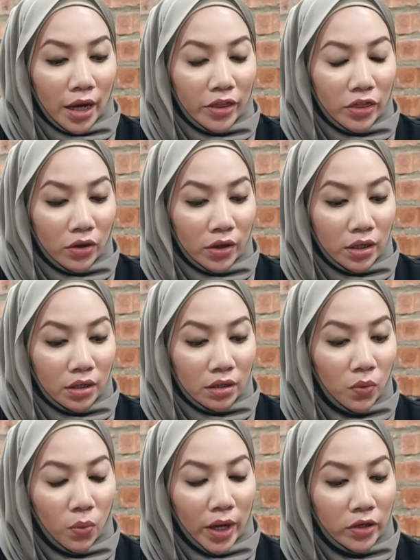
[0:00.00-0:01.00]
I thought,
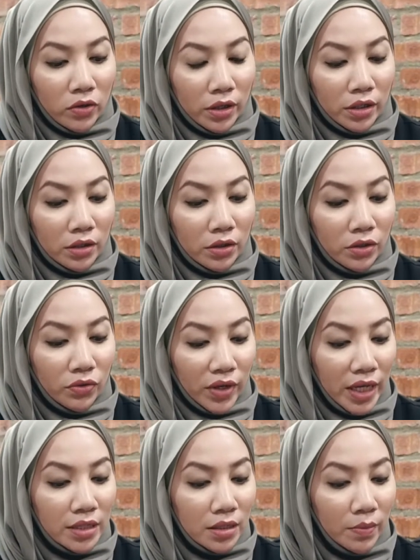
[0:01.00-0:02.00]
why not
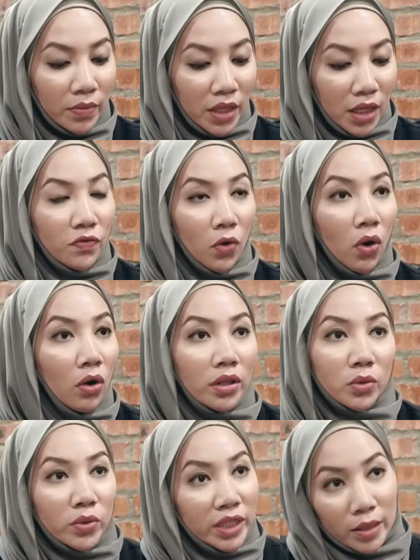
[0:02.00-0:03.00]
create something for all
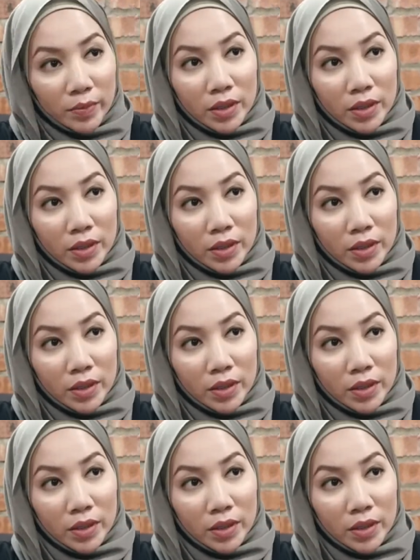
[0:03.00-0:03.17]
the working